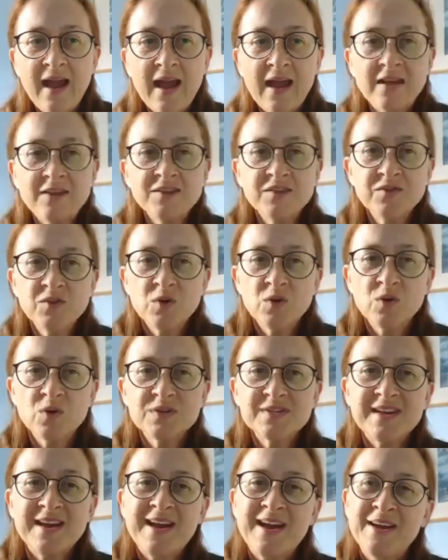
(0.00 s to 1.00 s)
and of
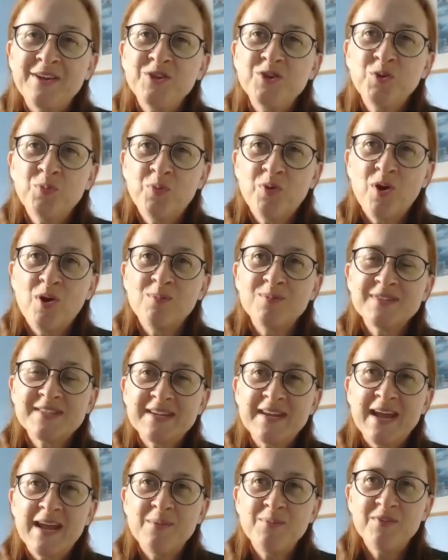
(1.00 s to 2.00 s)
course our annual prom,
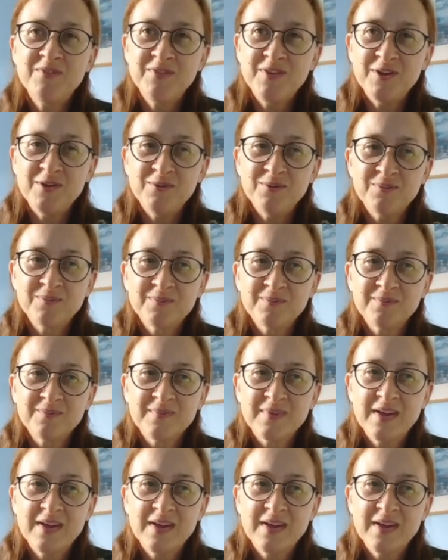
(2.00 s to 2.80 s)
to name a few.